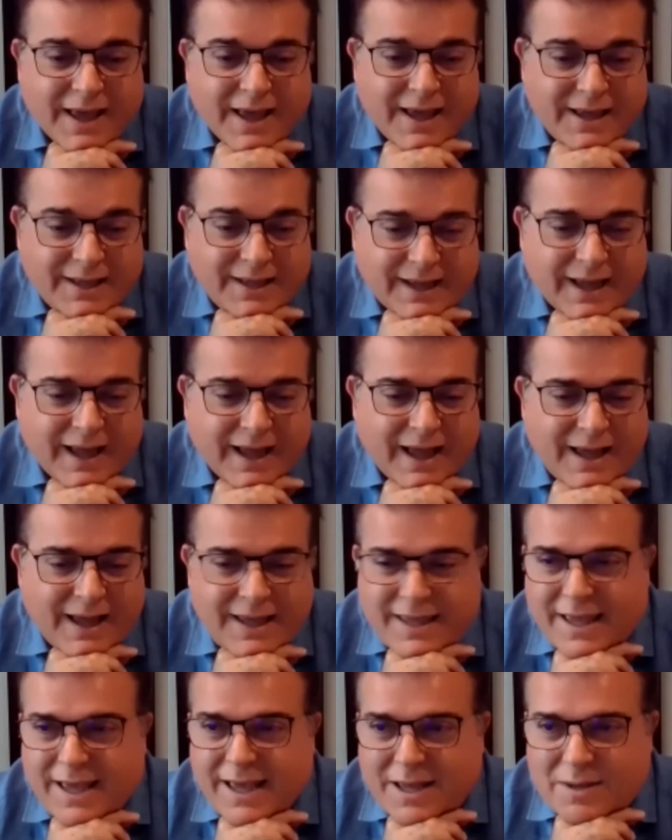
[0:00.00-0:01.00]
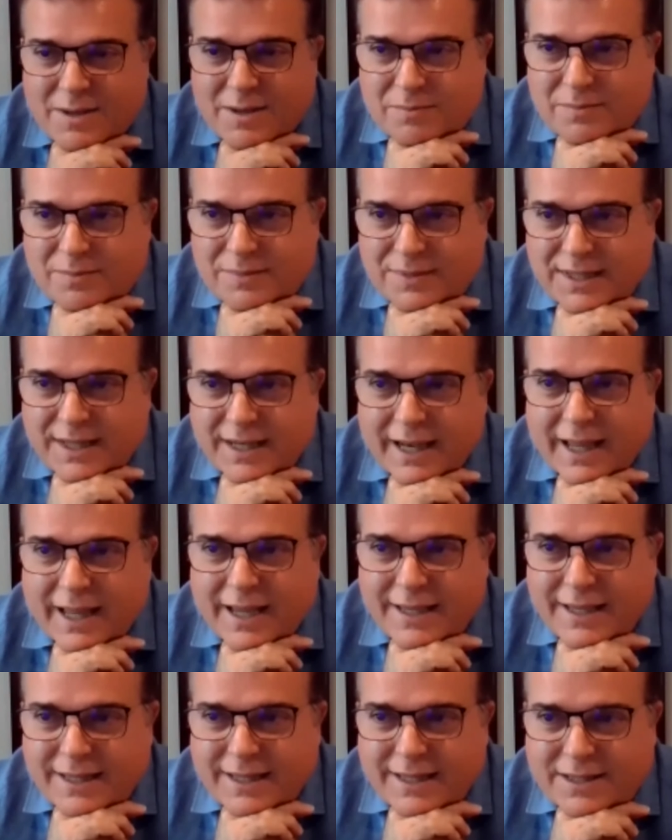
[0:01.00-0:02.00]
And I am
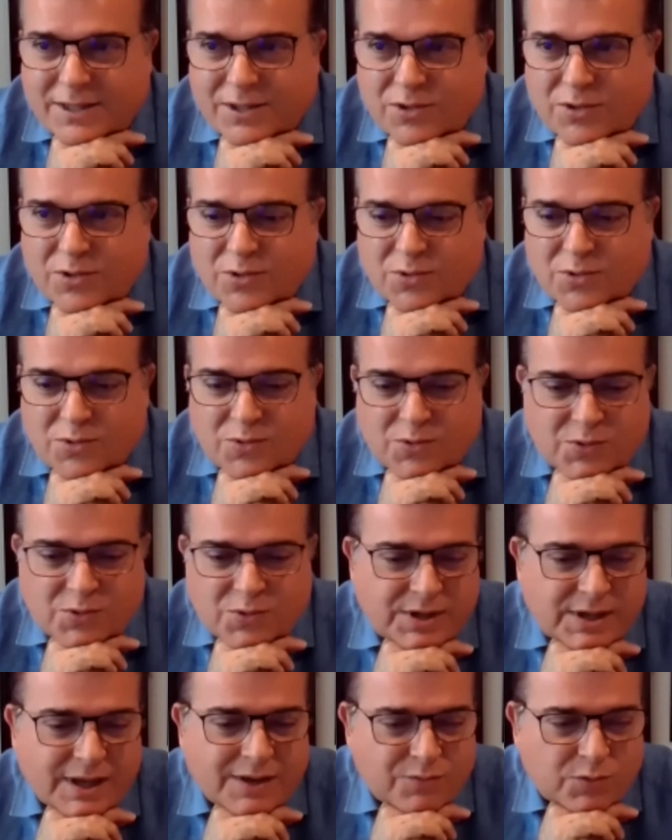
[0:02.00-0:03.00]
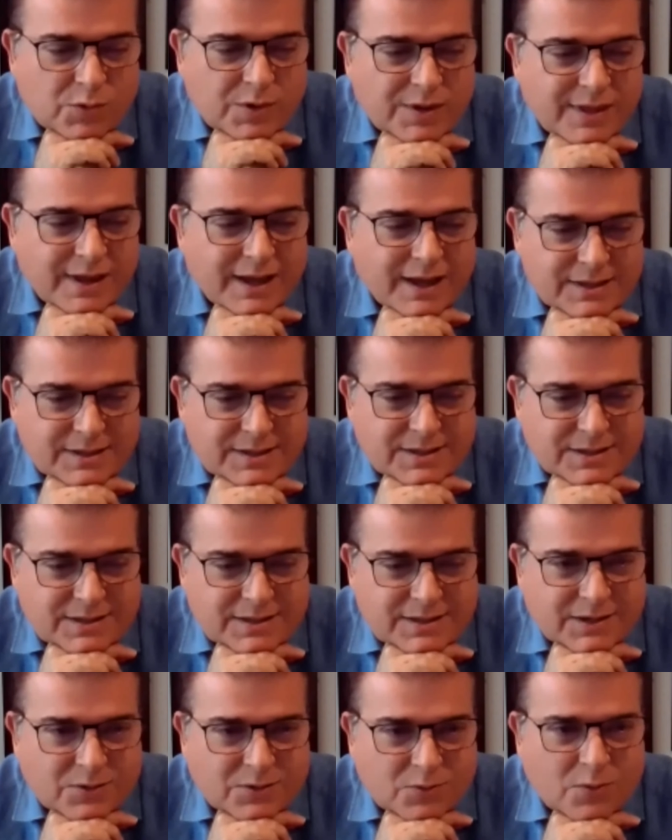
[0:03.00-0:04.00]
delighted to have with
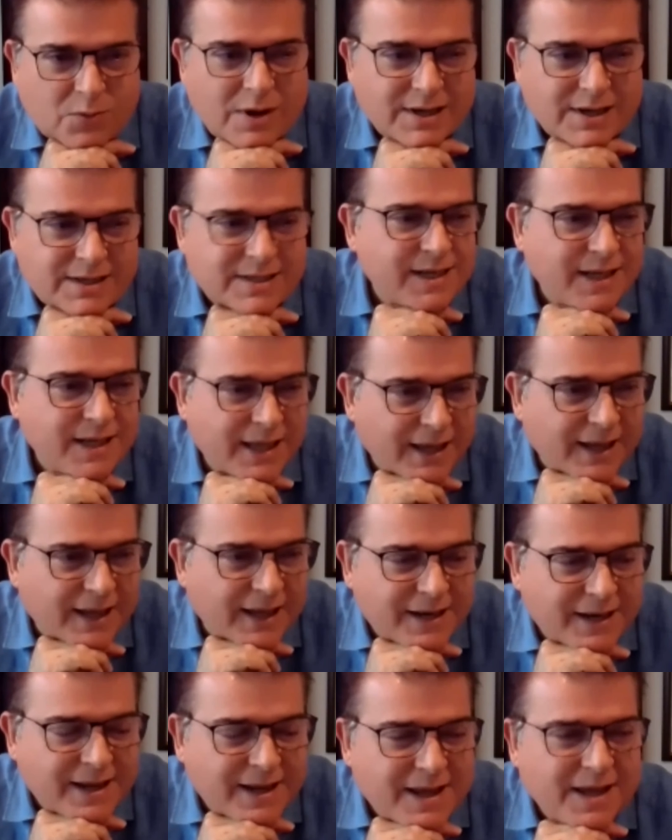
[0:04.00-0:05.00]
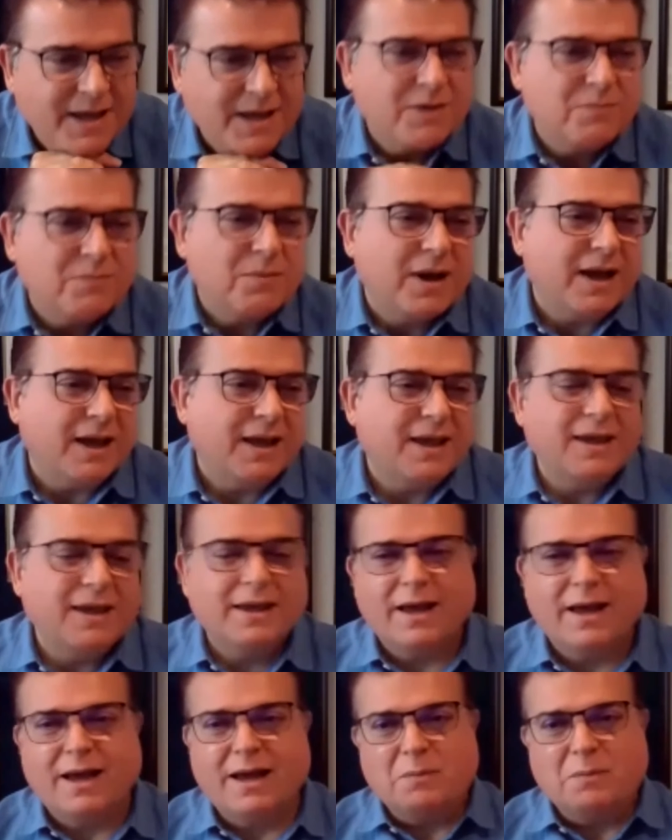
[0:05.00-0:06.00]
us once again
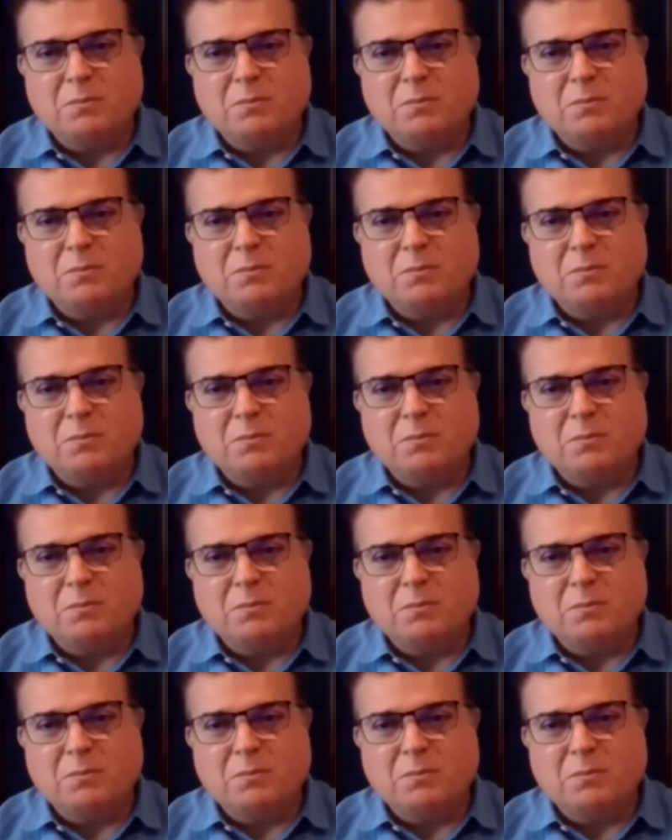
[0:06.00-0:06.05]
my